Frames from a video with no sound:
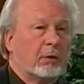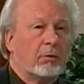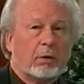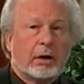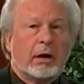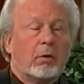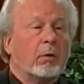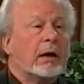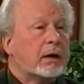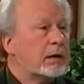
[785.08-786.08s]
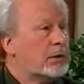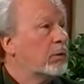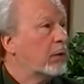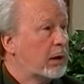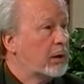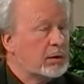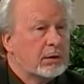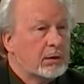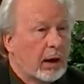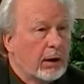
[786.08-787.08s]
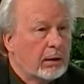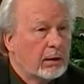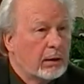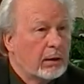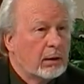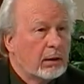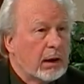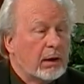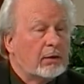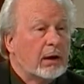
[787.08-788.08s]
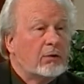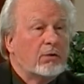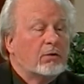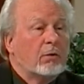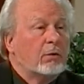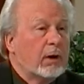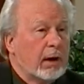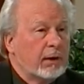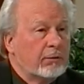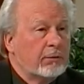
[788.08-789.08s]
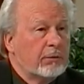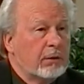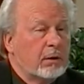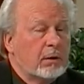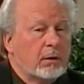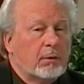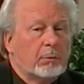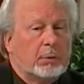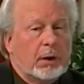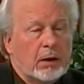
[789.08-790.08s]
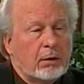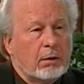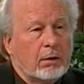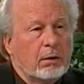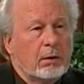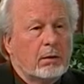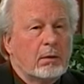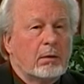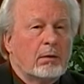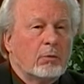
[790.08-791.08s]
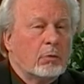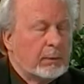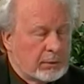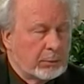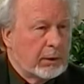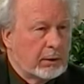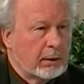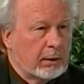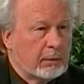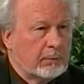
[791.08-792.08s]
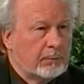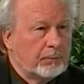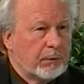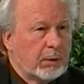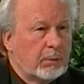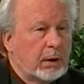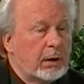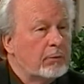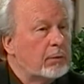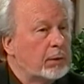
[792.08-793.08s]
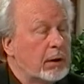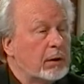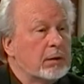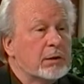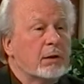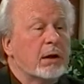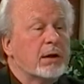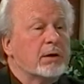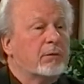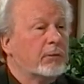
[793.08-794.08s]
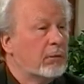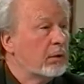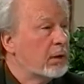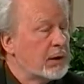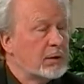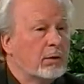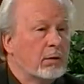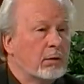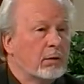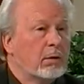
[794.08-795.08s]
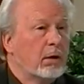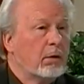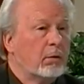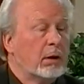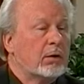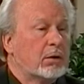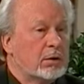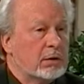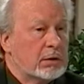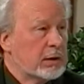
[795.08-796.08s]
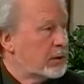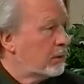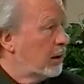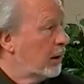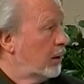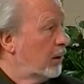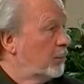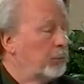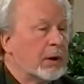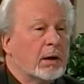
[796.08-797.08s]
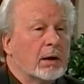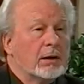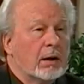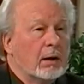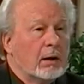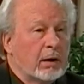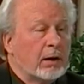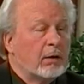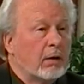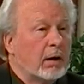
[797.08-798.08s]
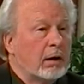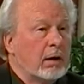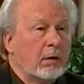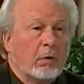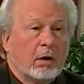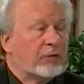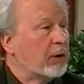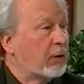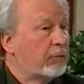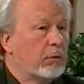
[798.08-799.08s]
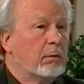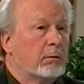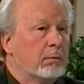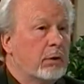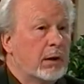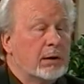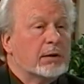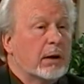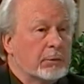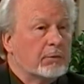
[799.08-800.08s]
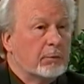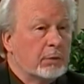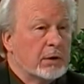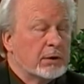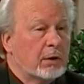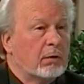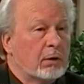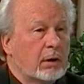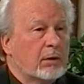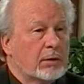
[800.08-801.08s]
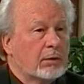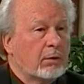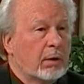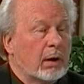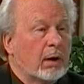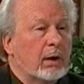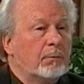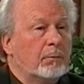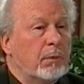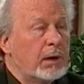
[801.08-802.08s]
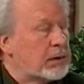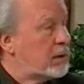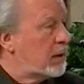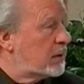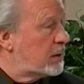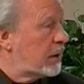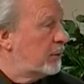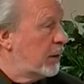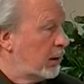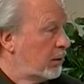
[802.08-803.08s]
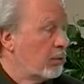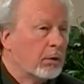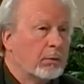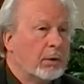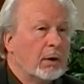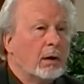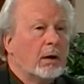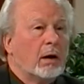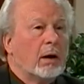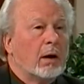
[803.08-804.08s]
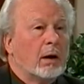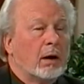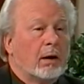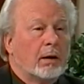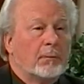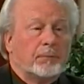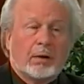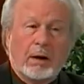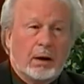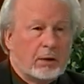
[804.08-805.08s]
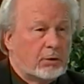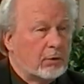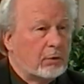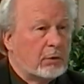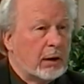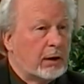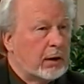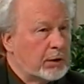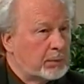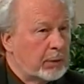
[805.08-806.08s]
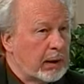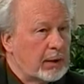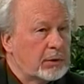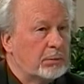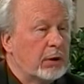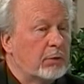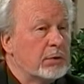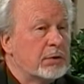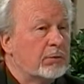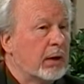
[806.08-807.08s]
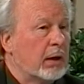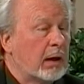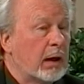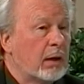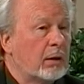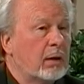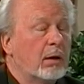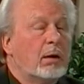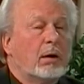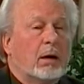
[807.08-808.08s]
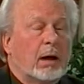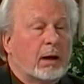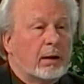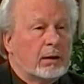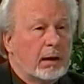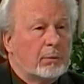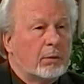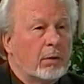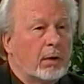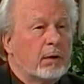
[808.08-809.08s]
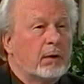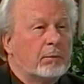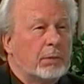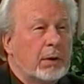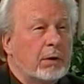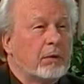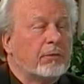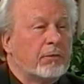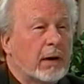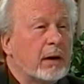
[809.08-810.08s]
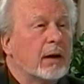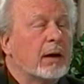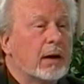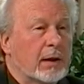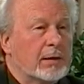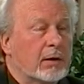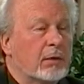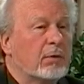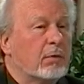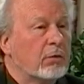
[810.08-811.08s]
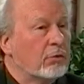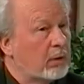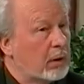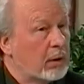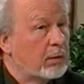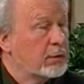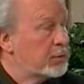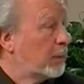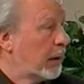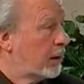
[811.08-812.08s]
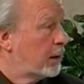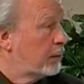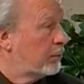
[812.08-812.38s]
where he awakens to what he's done and takes his own life. Peter weeps bitterly. But even Peter still has a further lesson to learn, according to church history, because later on he walks out of Rome when he escapes from prison, according to the story, meets Jesus coming into Rome to take his place, be crucified again, and at that point, Peter finally gets it and turns around and goes back in.